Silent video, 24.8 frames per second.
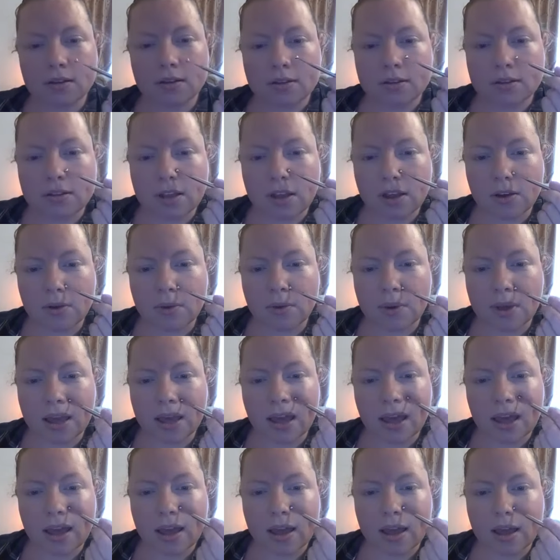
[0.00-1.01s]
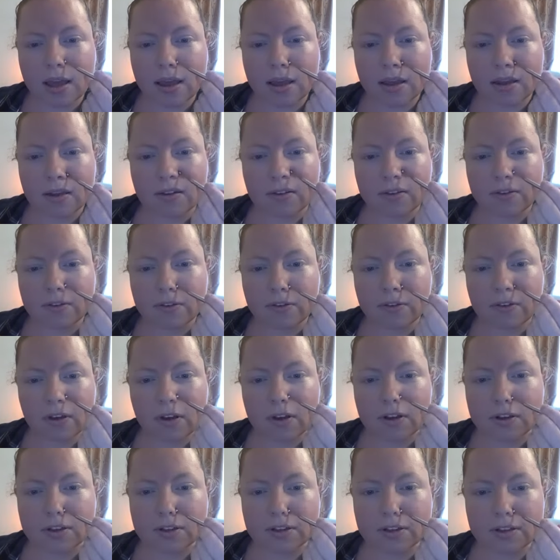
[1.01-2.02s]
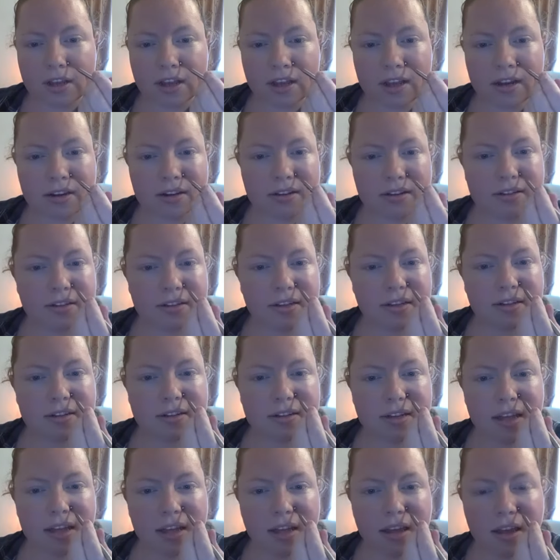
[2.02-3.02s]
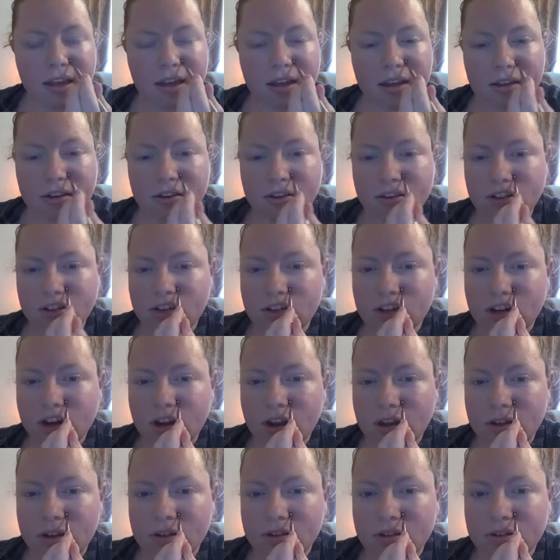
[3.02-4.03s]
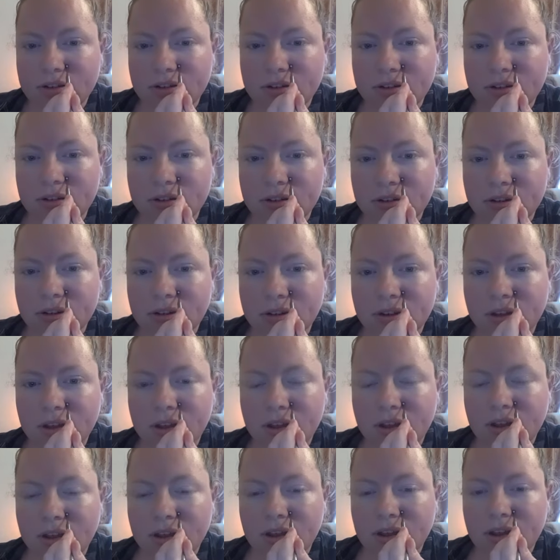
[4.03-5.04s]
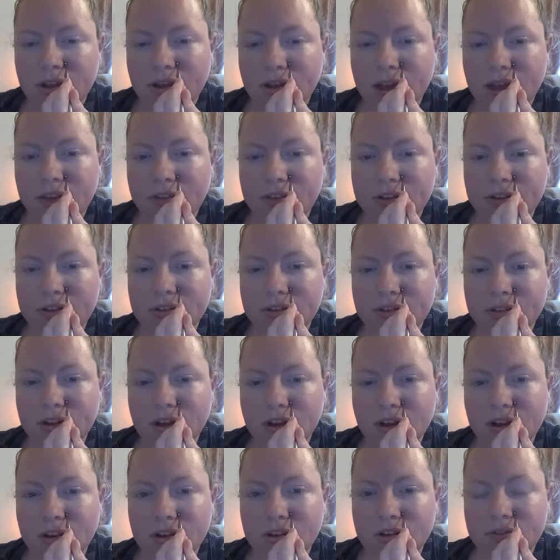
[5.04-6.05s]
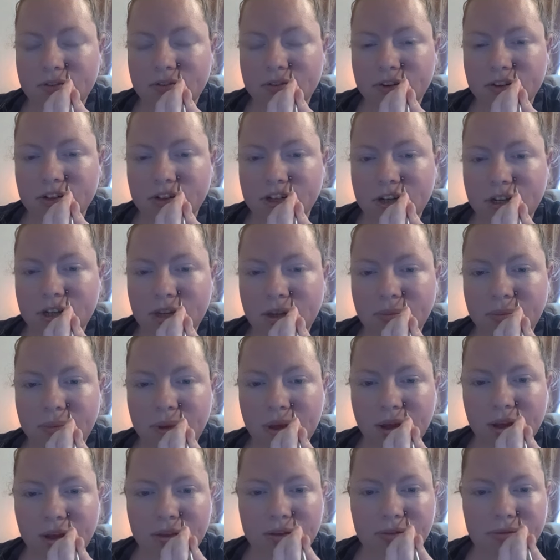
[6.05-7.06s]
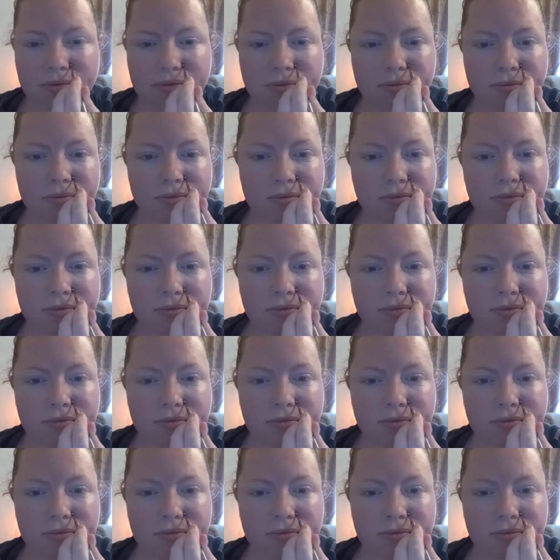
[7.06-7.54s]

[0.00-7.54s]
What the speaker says: So we have our sinuses here just at the start of our cheekbone.